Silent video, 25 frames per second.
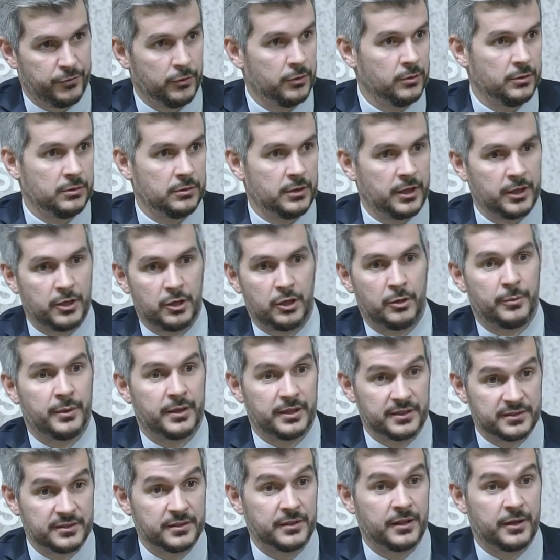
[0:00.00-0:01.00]
full
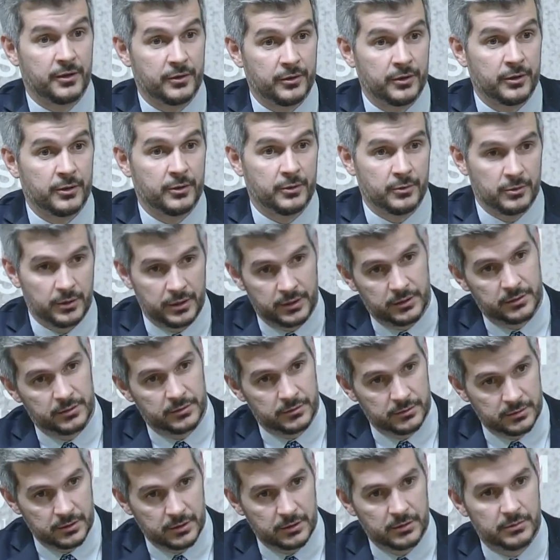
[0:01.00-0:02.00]
economic scenario
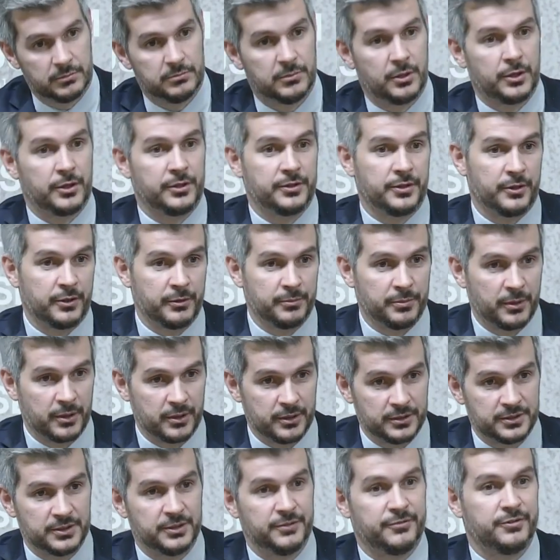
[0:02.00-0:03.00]
and the monetary
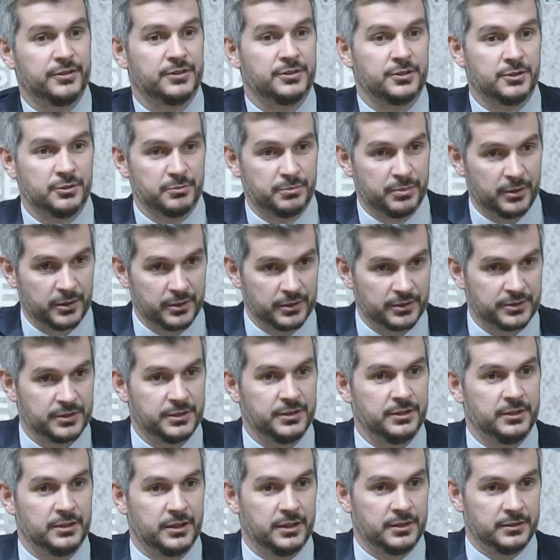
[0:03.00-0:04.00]
policy, the fiscal
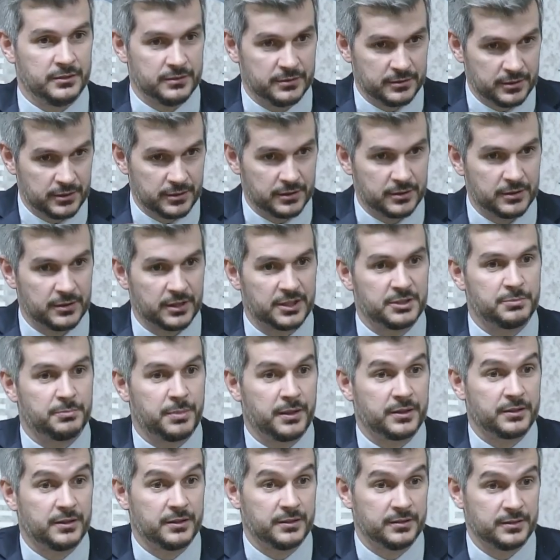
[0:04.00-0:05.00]
policy, and the
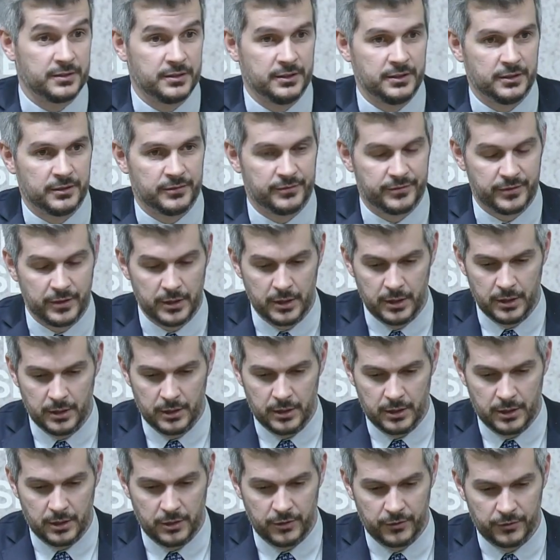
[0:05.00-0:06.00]
expectancy
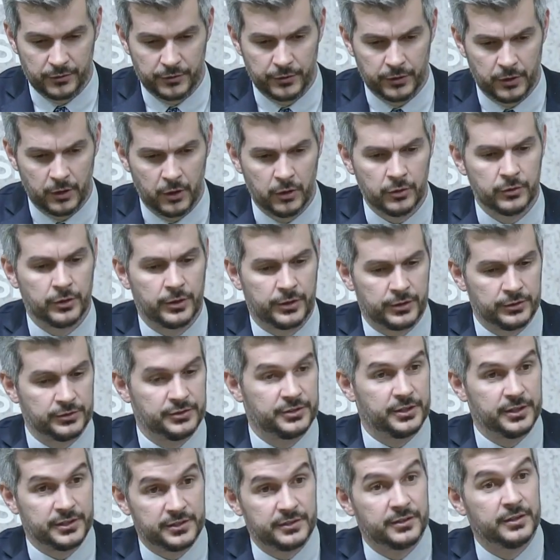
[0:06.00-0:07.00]
of all the
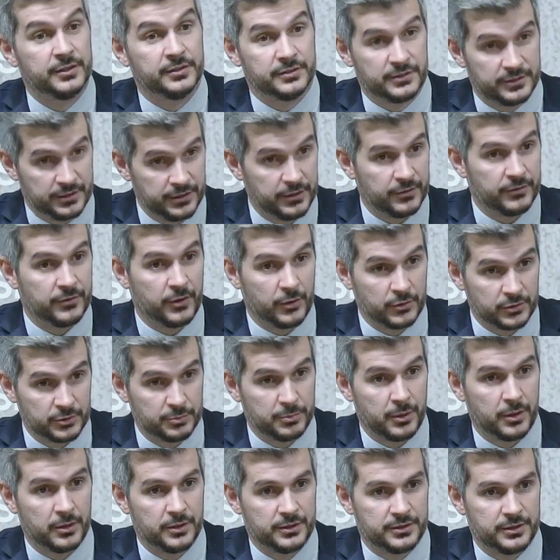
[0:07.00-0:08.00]
consistency of
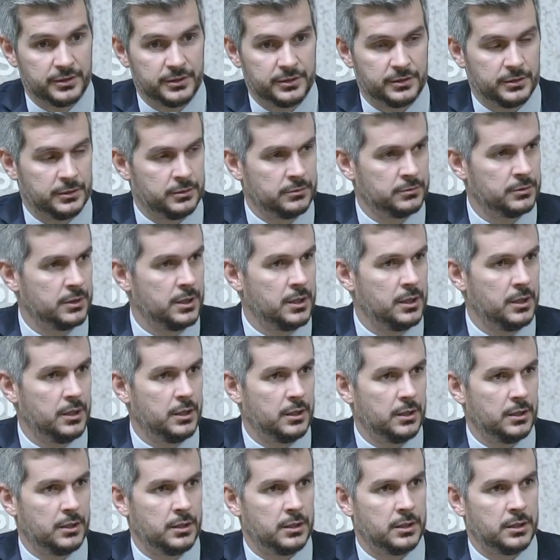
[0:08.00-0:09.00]
those policies.
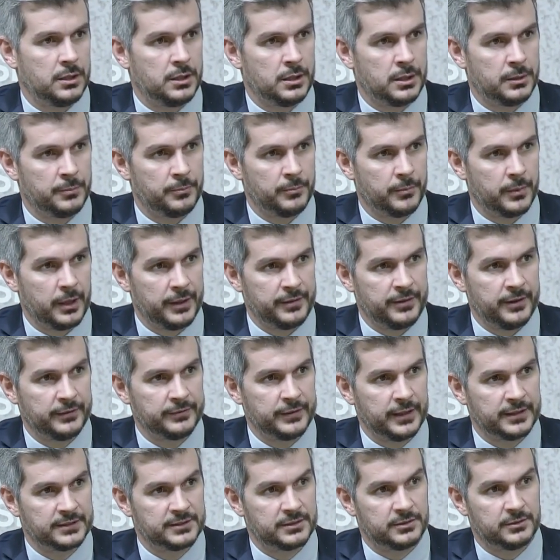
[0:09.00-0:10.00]
I
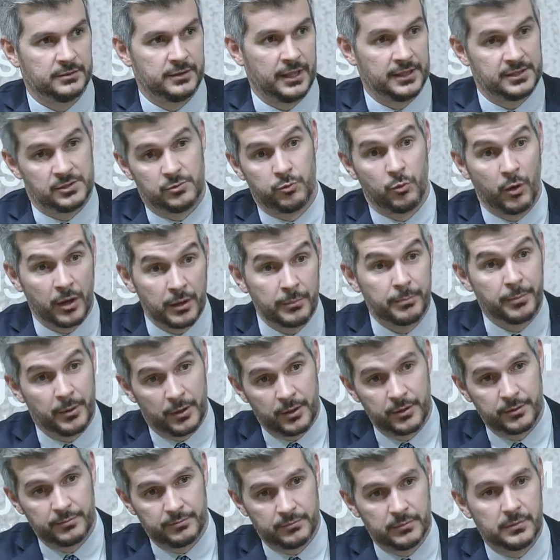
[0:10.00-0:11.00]
think that's one
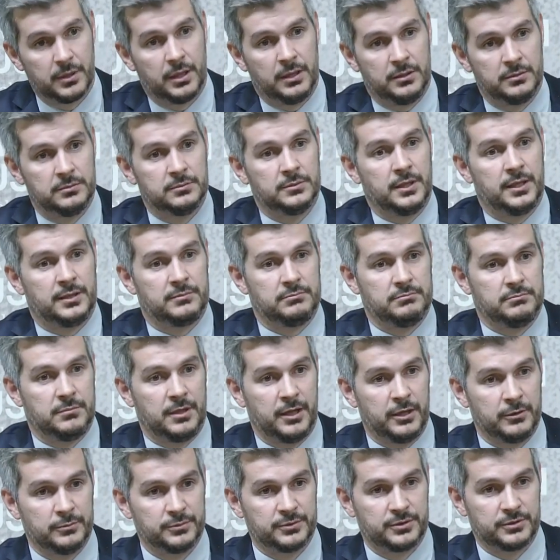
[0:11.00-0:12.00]
part, and that
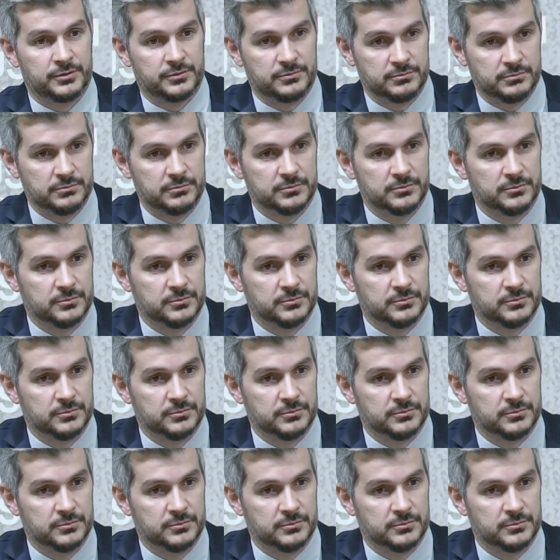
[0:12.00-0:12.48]
helps